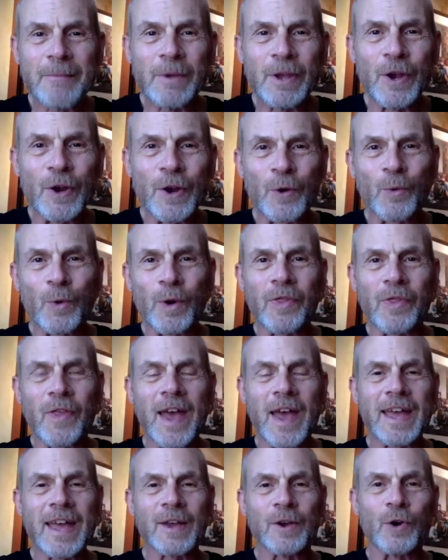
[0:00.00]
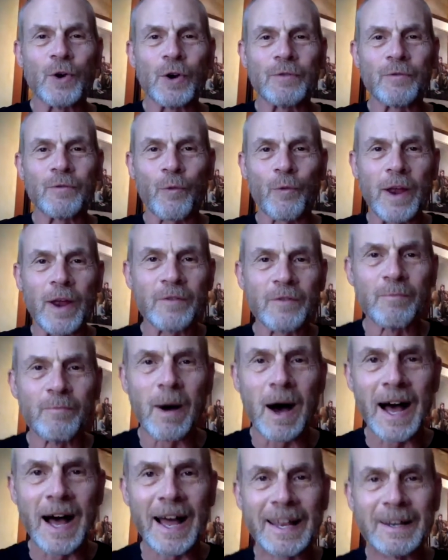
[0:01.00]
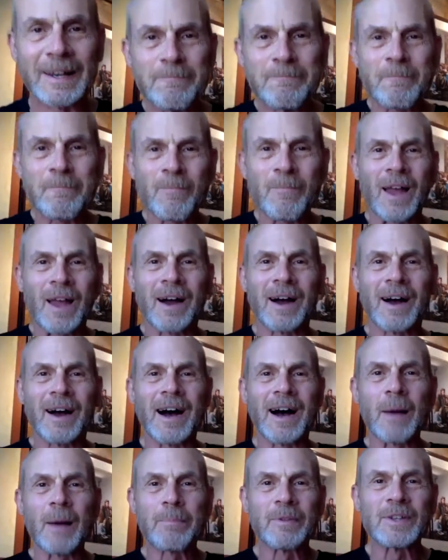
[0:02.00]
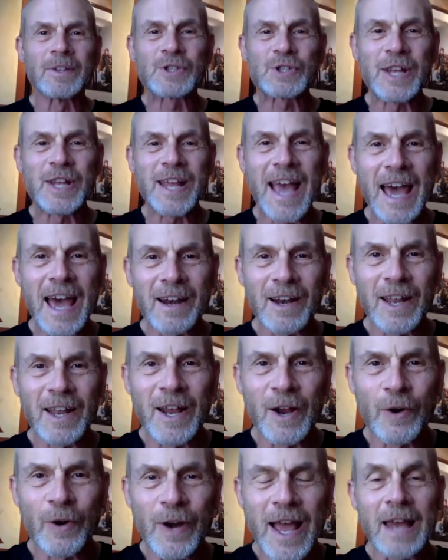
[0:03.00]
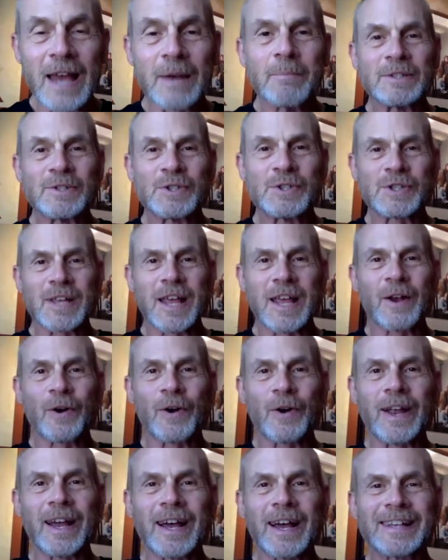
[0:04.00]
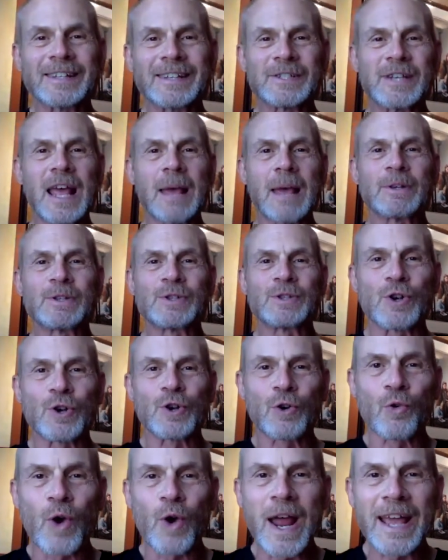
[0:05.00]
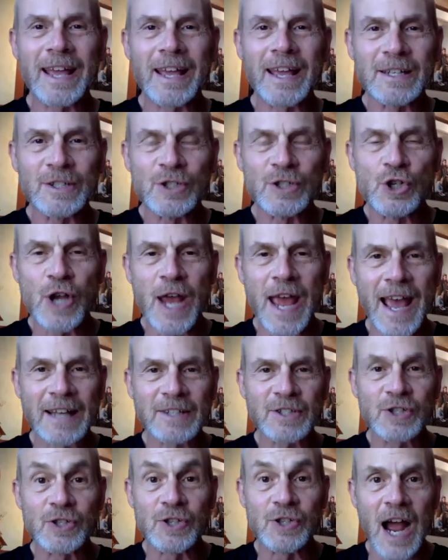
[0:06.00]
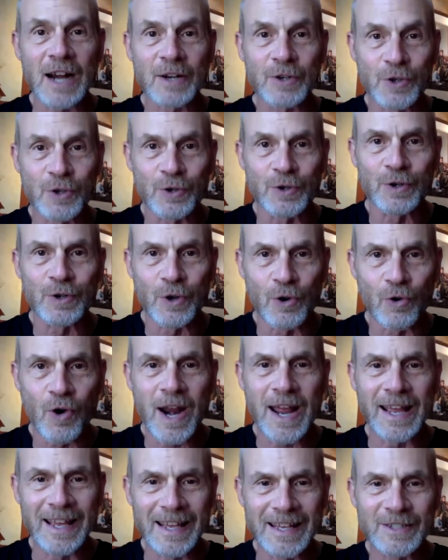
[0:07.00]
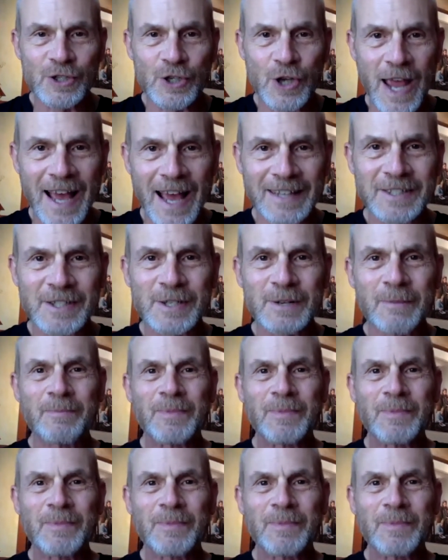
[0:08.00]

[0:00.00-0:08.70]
here with a good friend of mine up in the Seattle area, Edmonds area. His name is Gregg Jantz, Dr. Gregg Jantz,